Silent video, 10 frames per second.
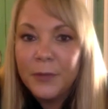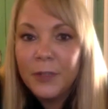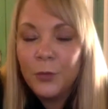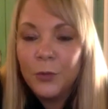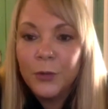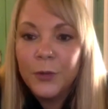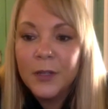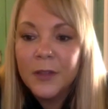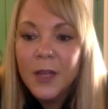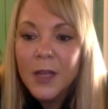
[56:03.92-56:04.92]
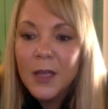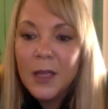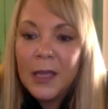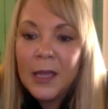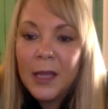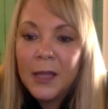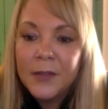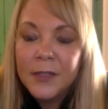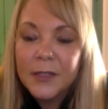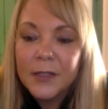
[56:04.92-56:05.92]
with the people that you work with
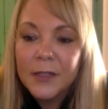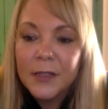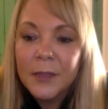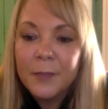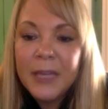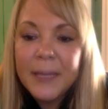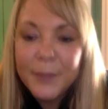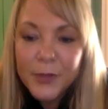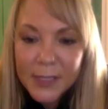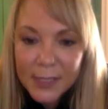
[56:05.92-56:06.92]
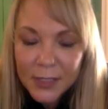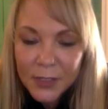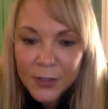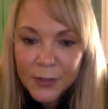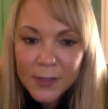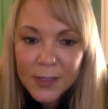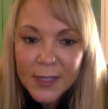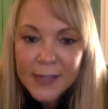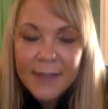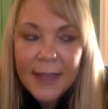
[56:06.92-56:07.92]
and the people
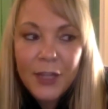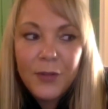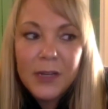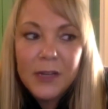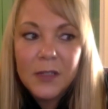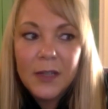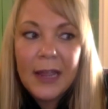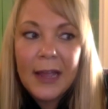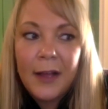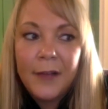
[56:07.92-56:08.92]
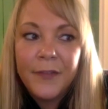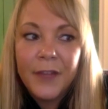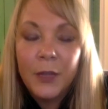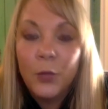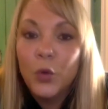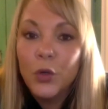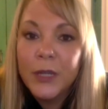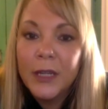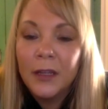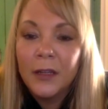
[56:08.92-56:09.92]
skills that you need to have
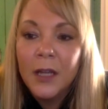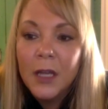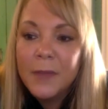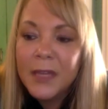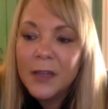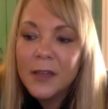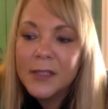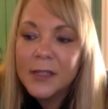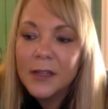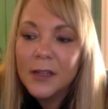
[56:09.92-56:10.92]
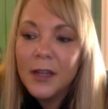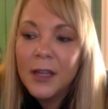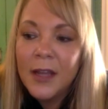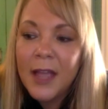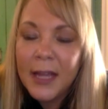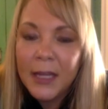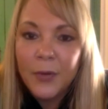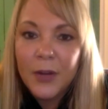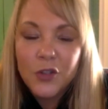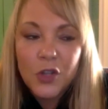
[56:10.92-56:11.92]
in working because in
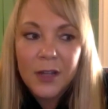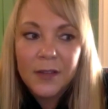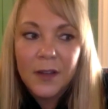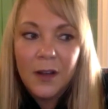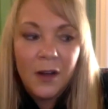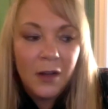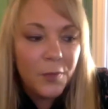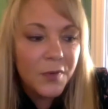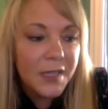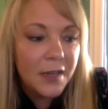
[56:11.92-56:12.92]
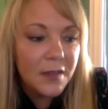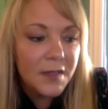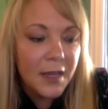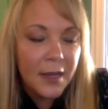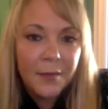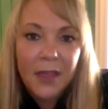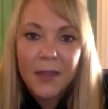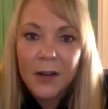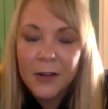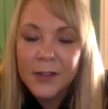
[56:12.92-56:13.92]
any project 100% of the
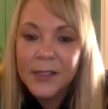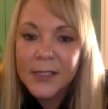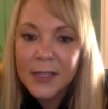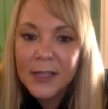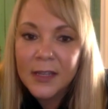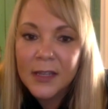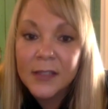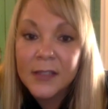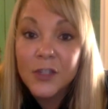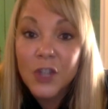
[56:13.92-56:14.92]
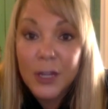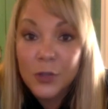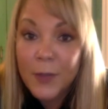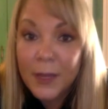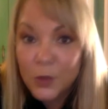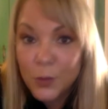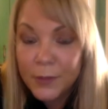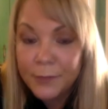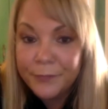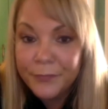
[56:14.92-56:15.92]
time the hardest thing is the change
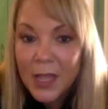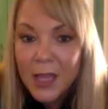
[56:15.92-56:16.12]
management